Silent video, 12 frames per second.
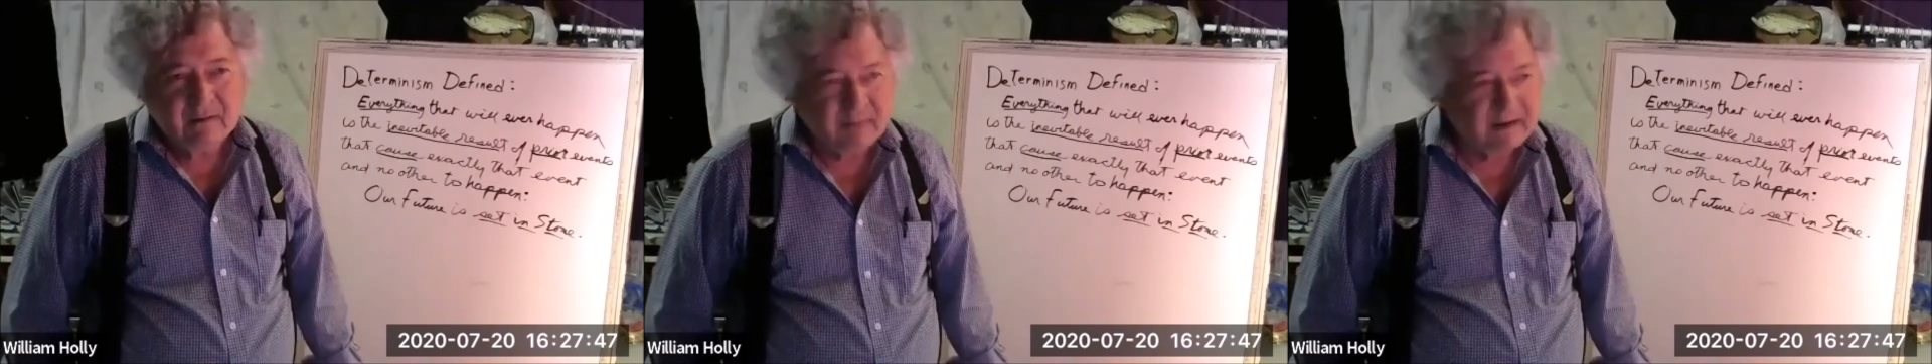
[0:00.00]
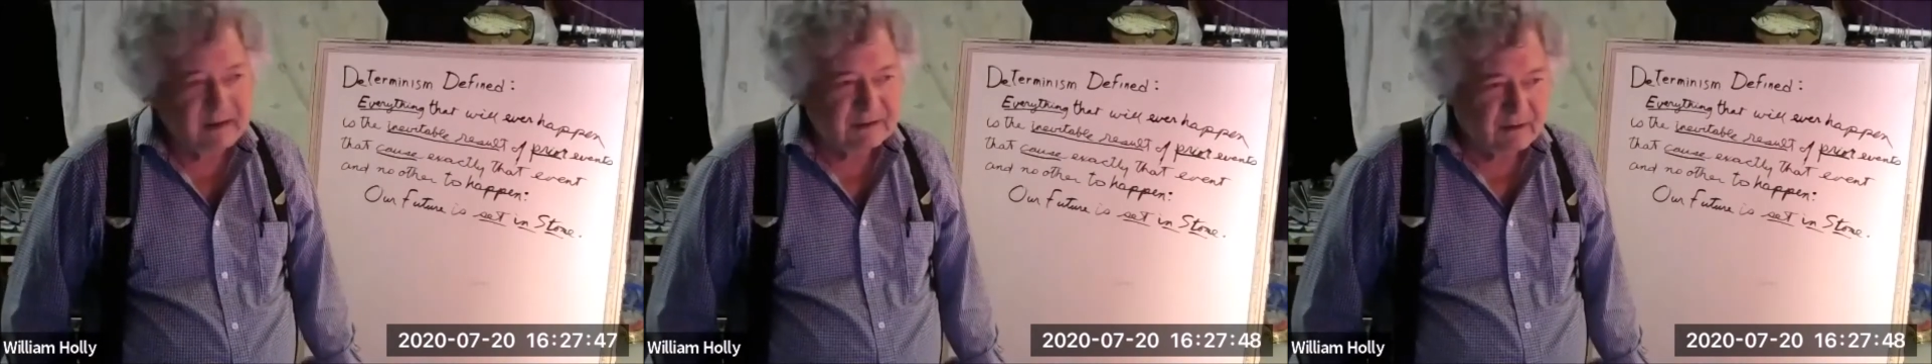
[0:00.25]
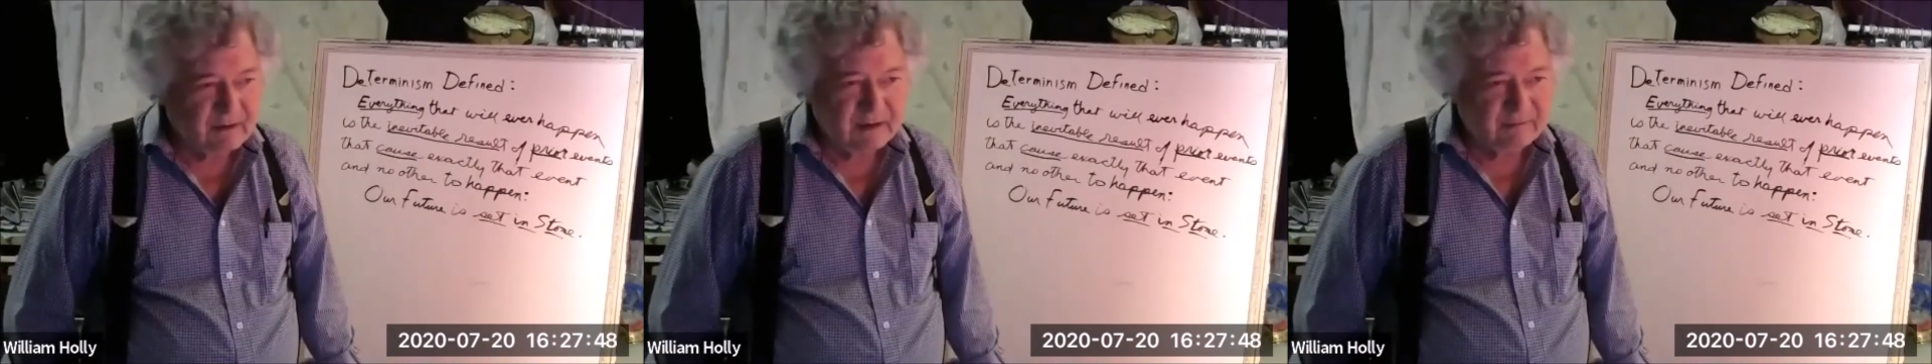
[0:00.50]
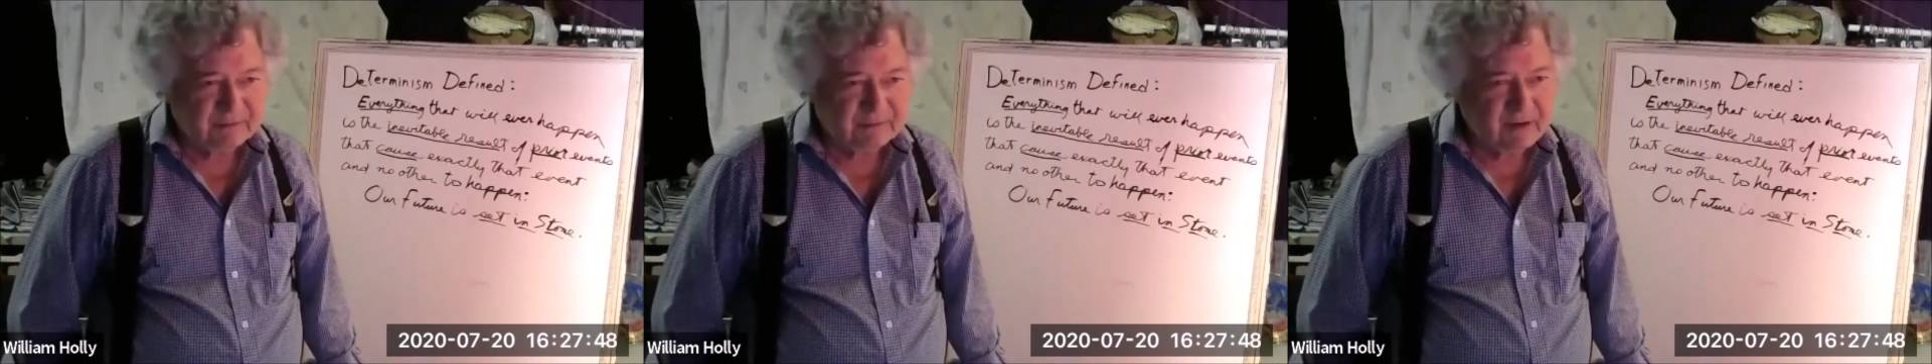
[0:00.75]
many
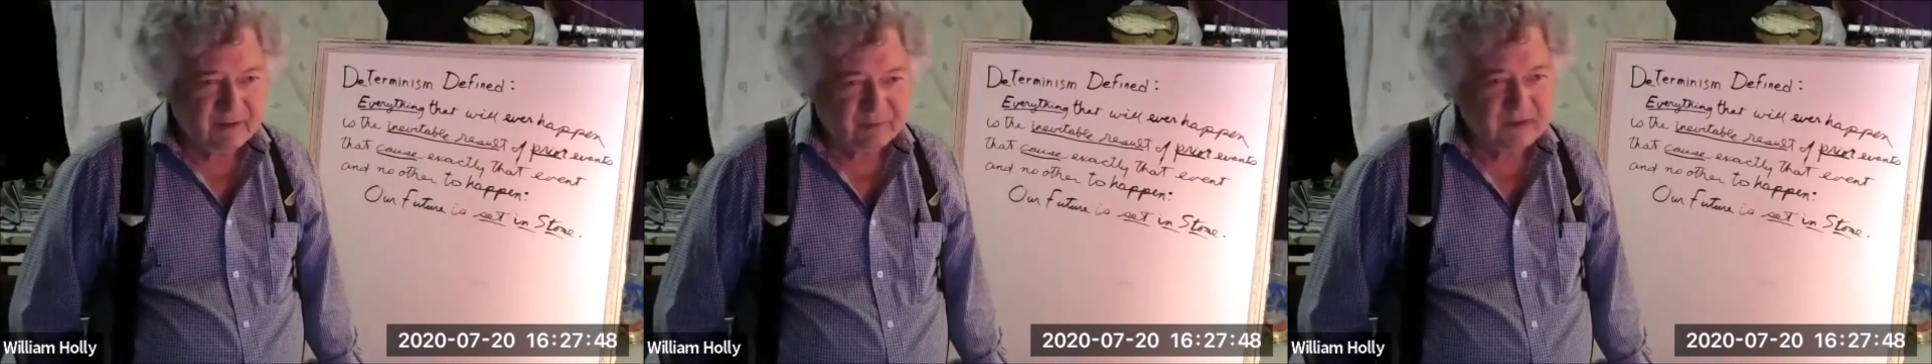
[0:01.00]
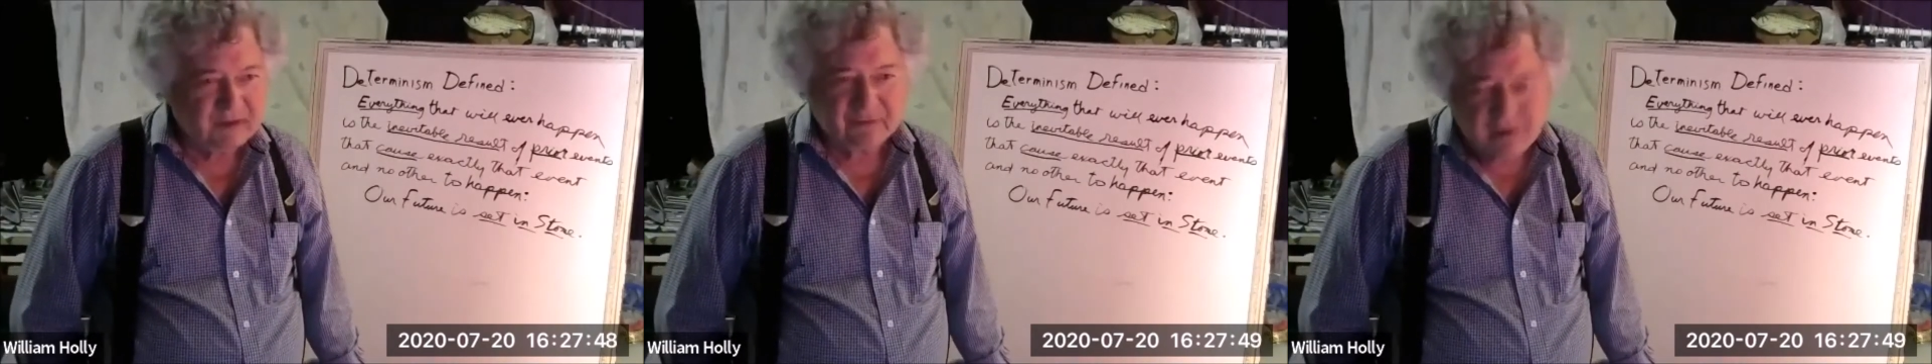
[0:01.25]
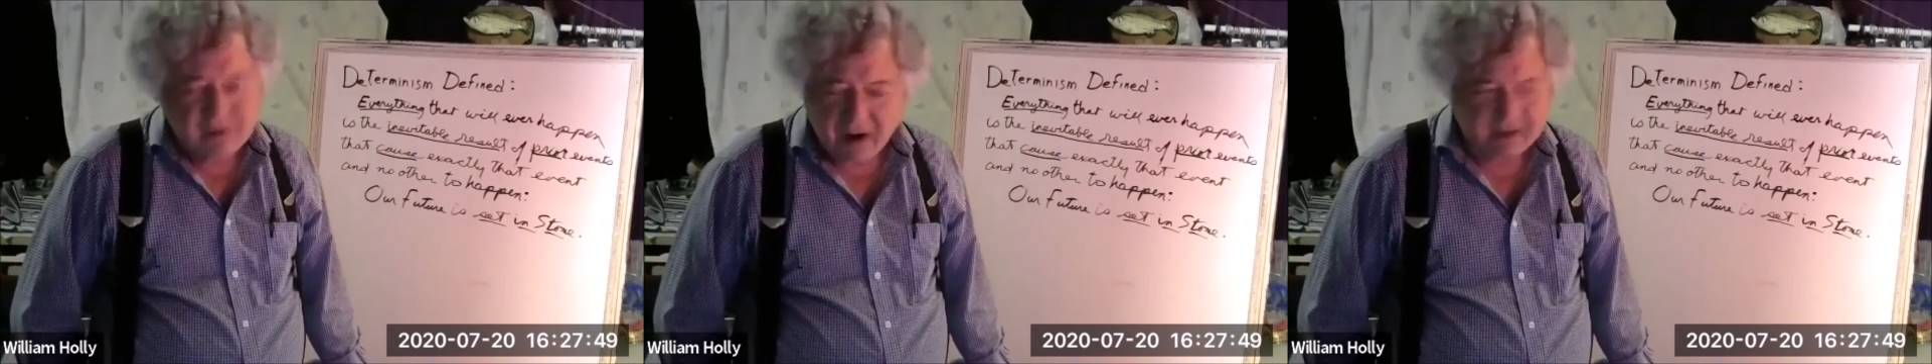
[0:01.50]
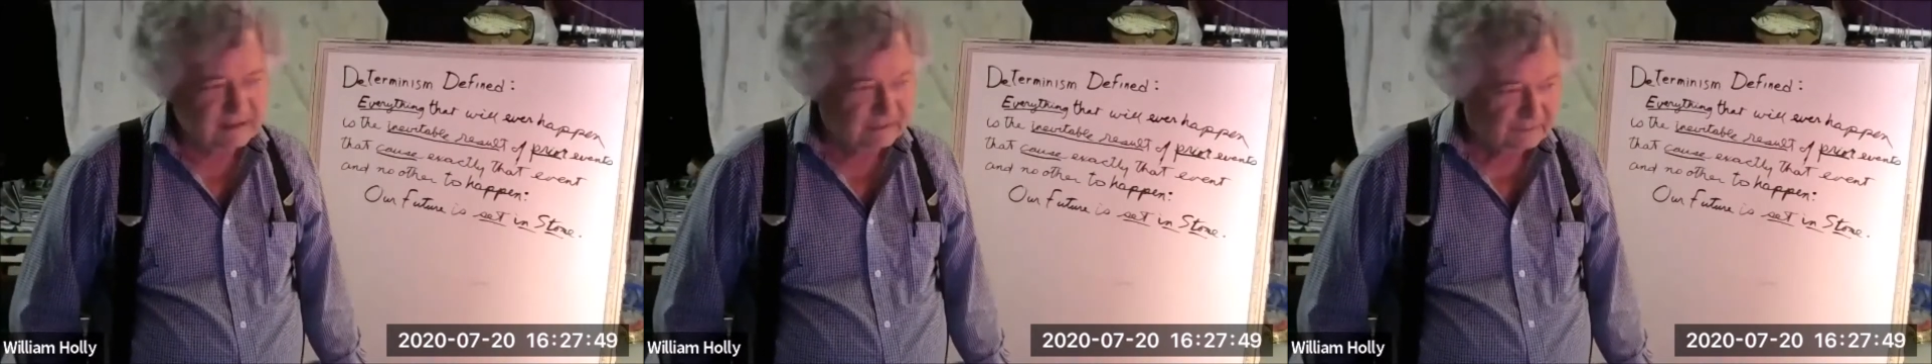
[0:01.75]
times uh, things are
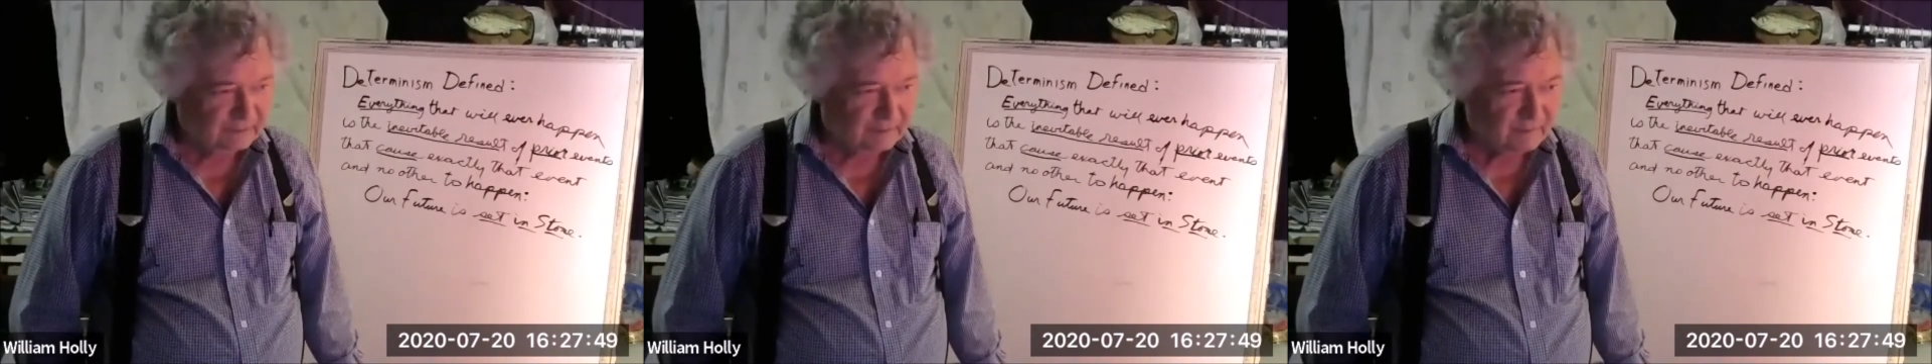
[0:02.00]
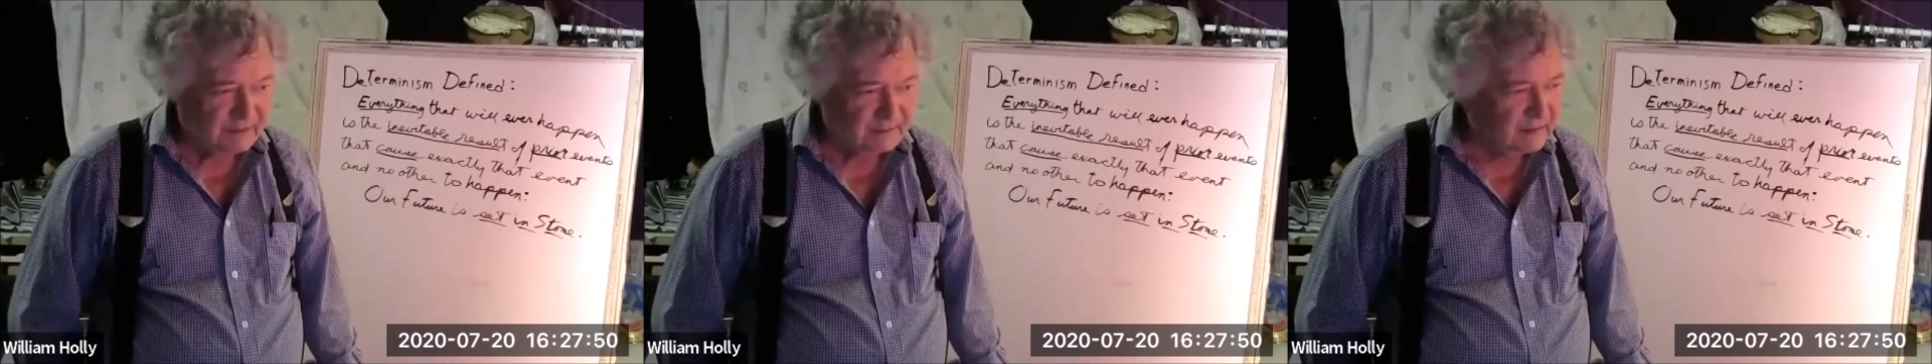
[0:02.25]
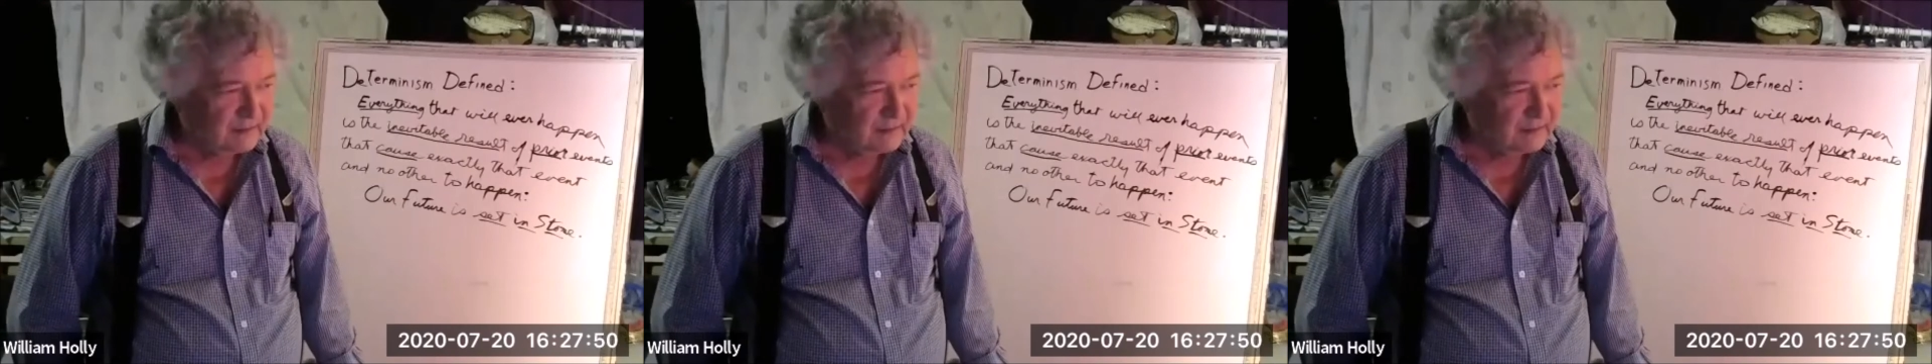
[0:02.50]
not determined